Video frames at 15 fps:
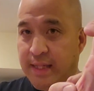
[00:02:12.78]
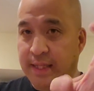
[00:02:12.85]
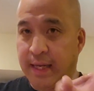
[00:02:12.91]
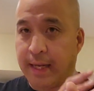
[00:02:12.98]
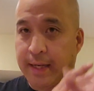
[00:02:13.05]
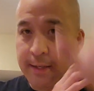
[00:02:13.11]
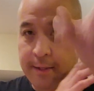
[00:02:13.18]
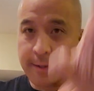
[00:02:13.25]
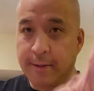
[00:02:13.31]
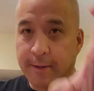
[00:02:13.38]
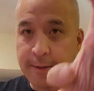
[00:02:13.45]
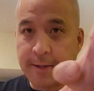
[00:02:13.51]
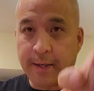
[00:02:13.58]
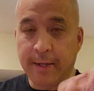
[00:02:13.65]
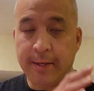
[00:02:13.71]
at the end,
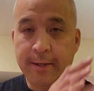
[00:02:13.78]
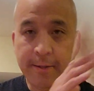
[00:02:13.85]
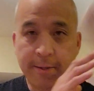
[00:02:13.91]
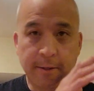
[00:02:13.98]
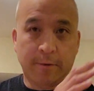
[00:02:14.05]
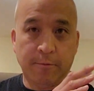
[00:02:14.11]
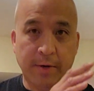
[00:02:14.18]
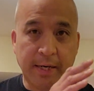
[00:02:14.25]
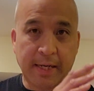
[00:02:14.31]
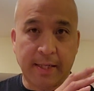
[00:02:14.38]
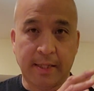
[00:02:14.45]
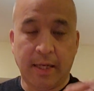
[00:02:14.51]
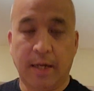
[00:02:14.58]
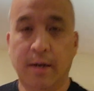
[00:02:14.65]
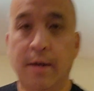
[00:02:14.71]
okay? A rake at
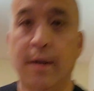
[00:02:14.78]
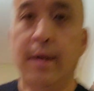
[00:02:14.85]
the end.